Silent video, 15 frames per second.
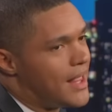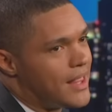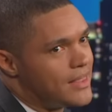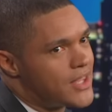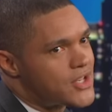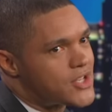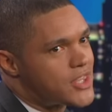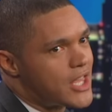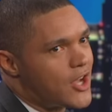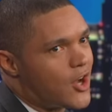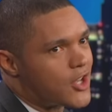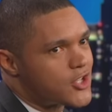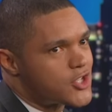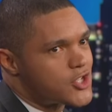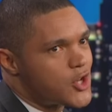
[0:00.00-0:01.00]
this thing
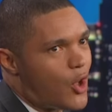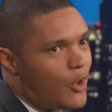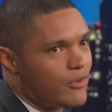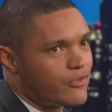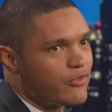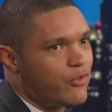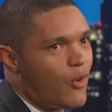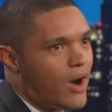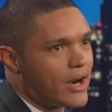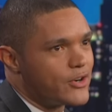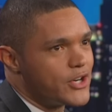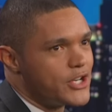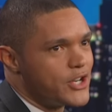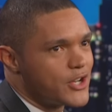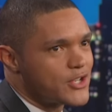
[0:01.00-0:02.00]
got sold
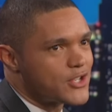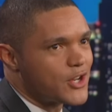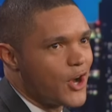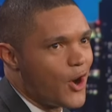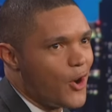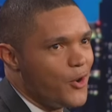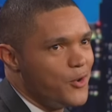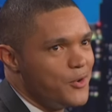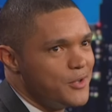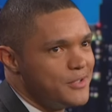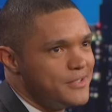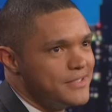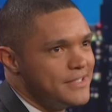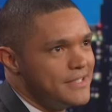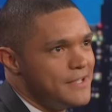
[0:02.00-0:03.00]
400 years ago.
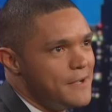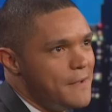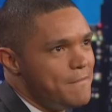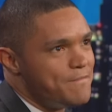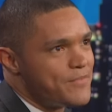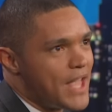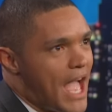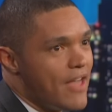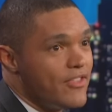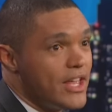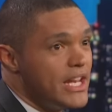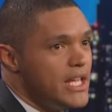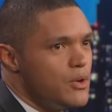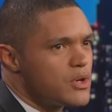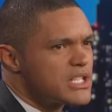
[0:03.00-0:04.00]
And
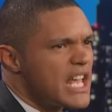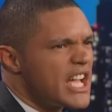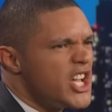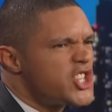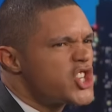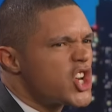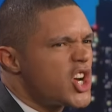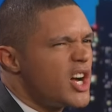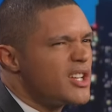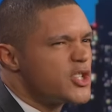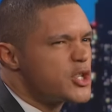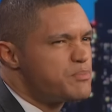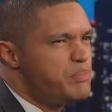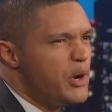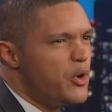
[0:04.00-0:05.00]
then he was like, it's a
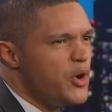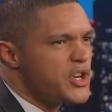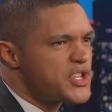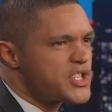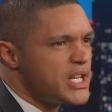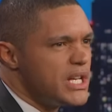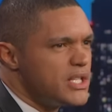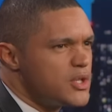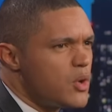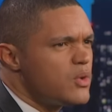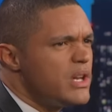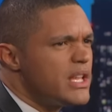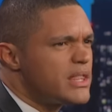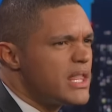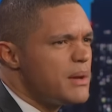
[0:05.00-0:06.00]
conspiracy,
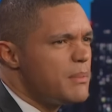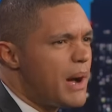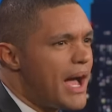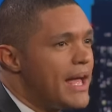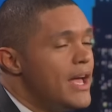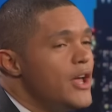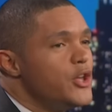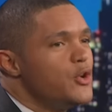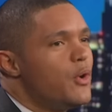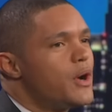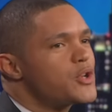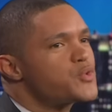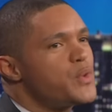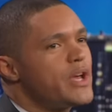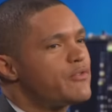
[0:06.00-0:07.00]
don't let them hide. You know
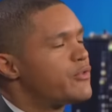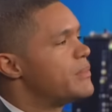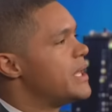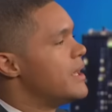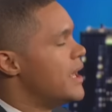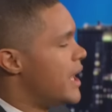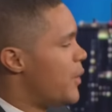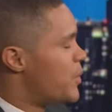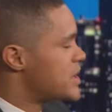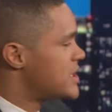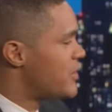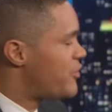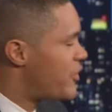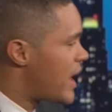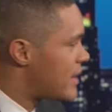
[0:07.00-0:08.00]
what was weird for me? It
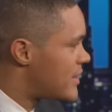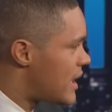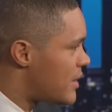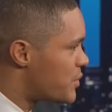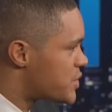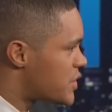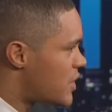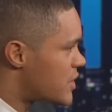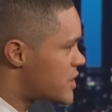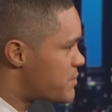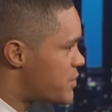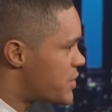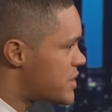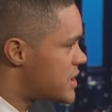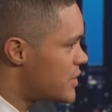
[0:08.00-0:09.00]
wasn't the fact that it was a
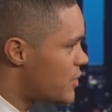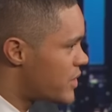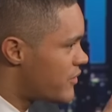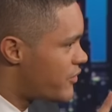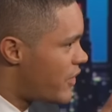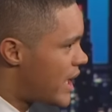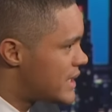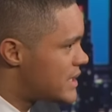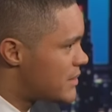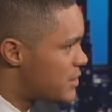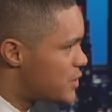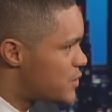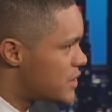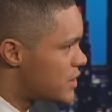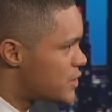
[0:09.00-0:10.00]
conspiracy or the fighting
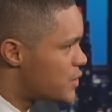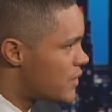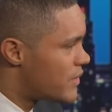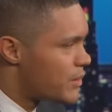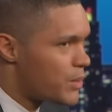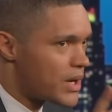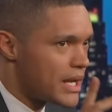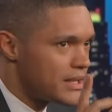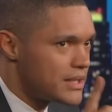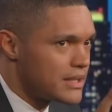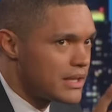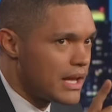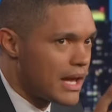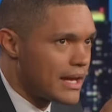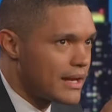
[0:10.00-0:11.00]
between the two of them. What I
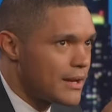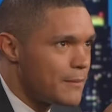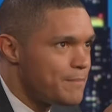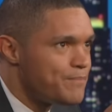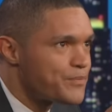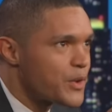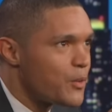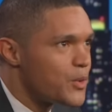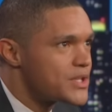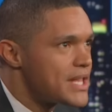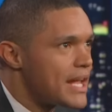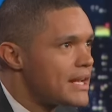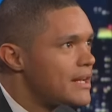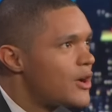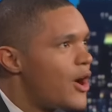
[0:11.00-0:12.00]
didn't like was
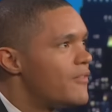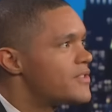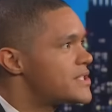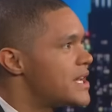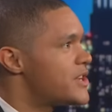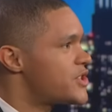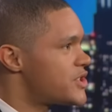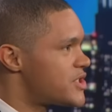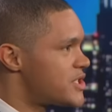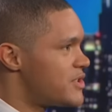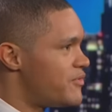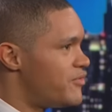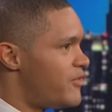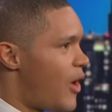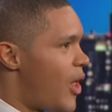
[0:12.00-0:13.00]
that conversations
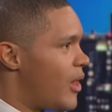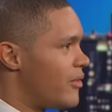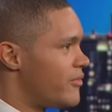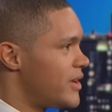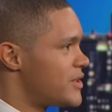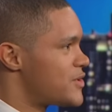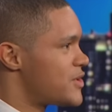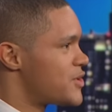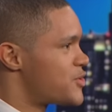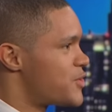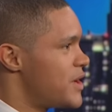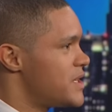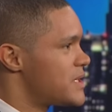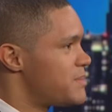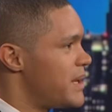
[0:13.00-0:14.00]
devolve into the
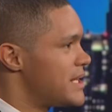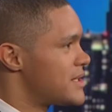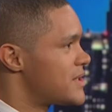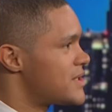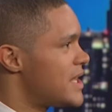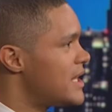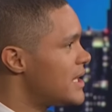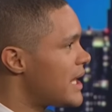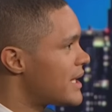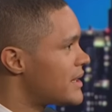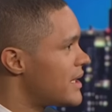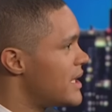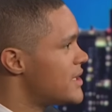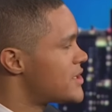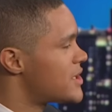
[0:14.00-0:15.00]
strangest places. Because then in like
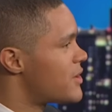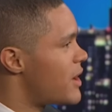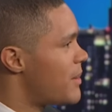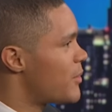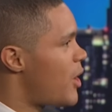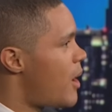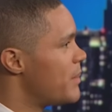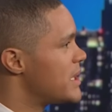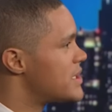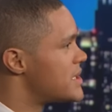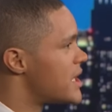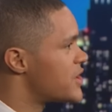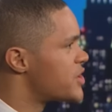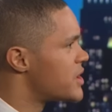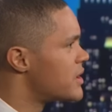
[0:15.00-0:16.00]
the Instagram comment
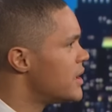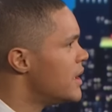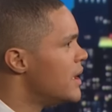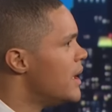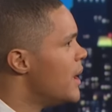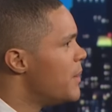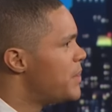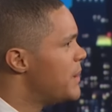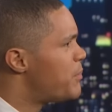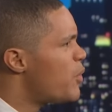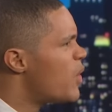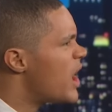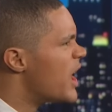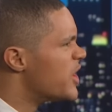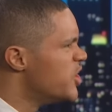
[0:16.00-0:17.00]
section, people
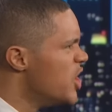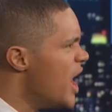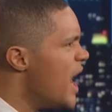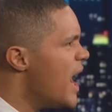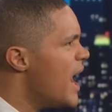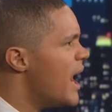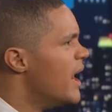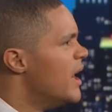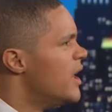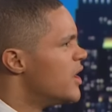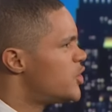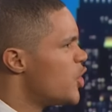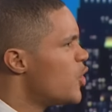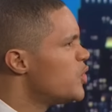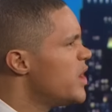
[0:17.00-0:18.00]
were like, yeah,
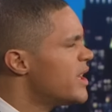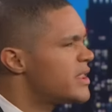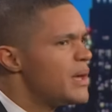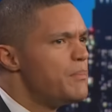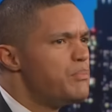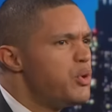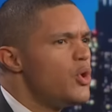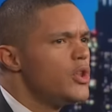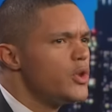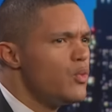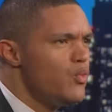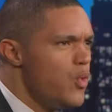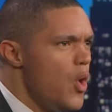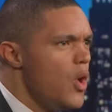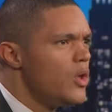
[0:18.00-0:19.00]
don't let them pull the
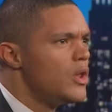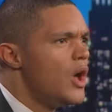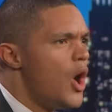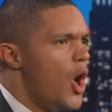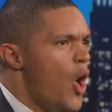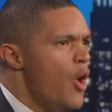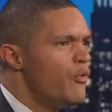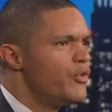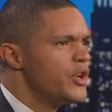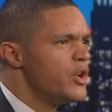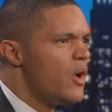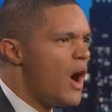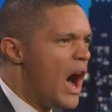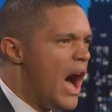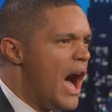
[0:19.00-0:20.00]
wool over
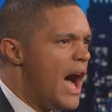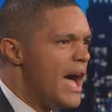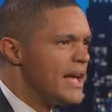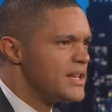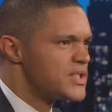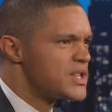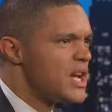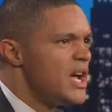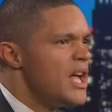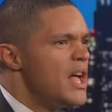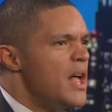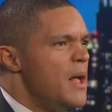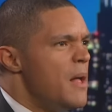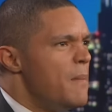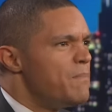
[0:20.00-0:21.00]
your eyes.
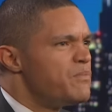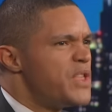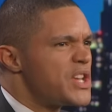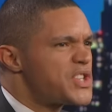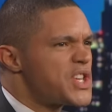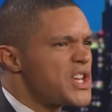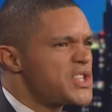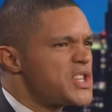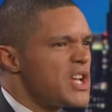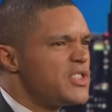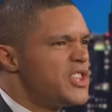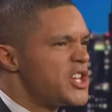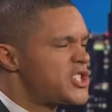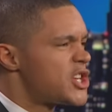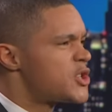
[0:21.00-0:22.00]
This is
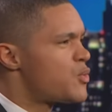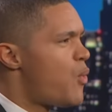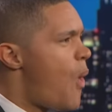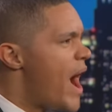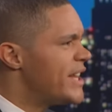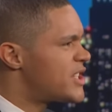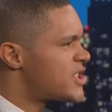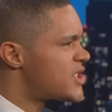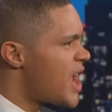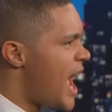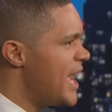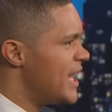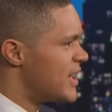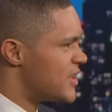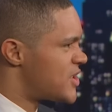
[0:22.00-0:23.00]
white
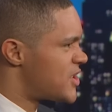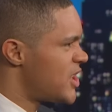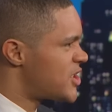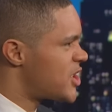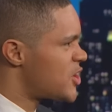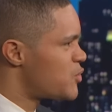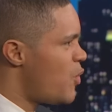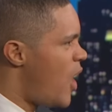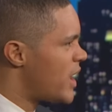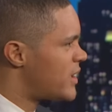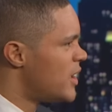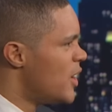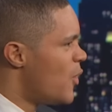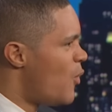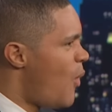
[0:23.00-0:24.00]
science. This is what
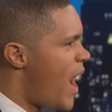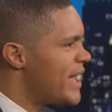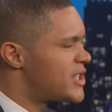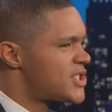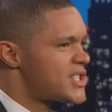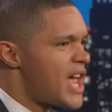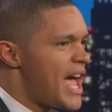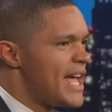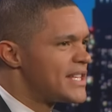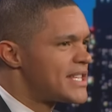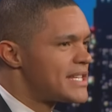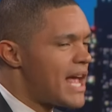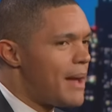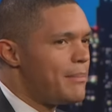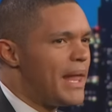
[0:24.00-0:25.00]
white science
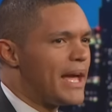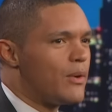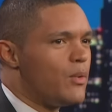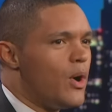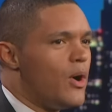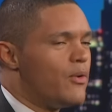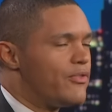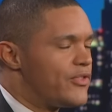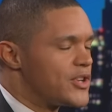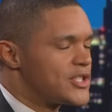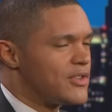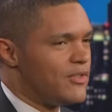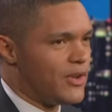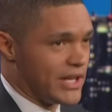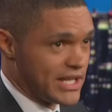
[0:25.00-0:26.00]
is. I'm like, whoa,
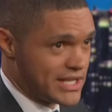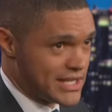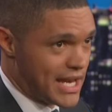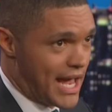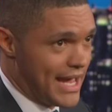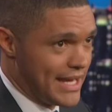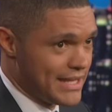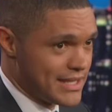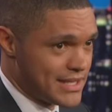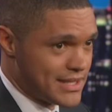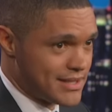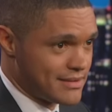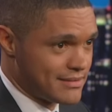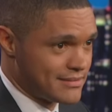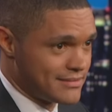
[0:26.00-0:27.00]
first of all, it's science.